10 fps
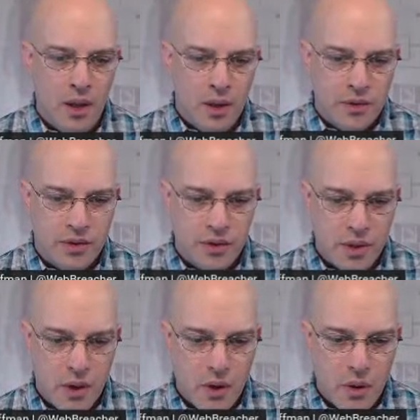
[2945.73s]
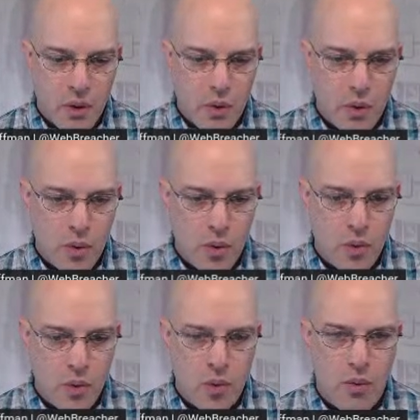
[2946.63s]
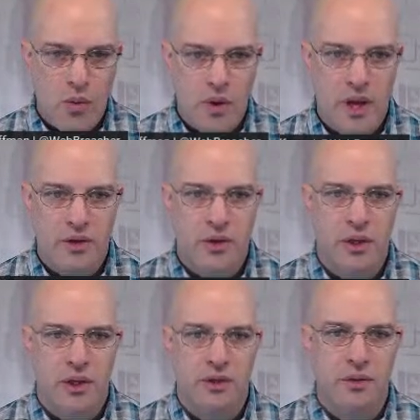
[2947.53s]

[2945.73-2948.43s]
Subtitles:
So actually, let's do